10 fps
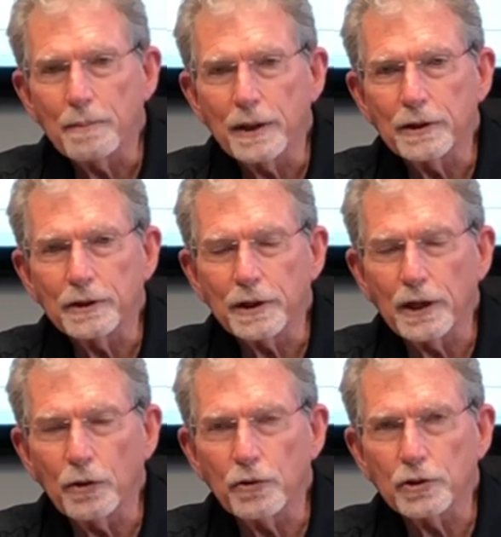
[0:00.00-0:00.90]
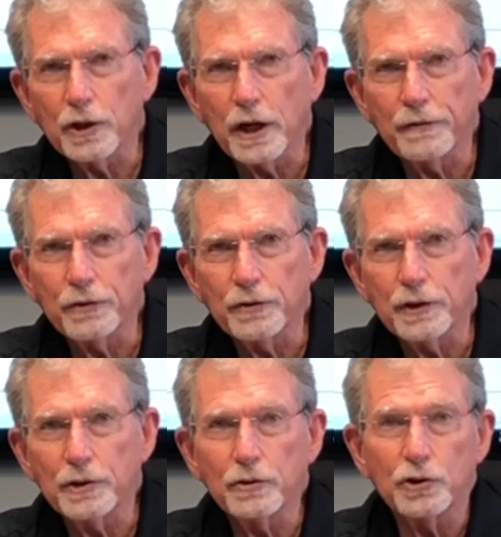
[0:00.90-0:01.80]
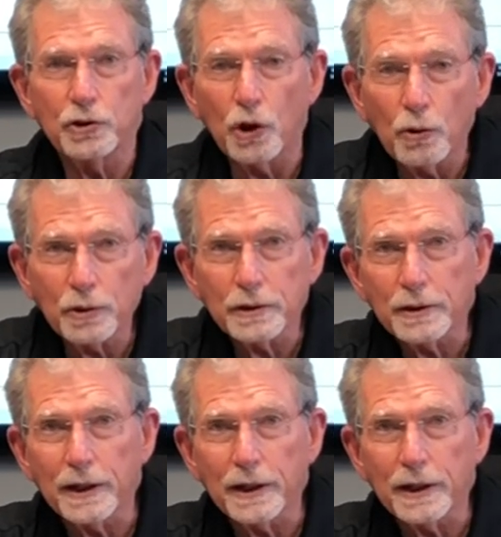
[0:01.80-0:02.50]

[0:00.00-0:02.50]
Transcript: but I know there's a lot of you that don't,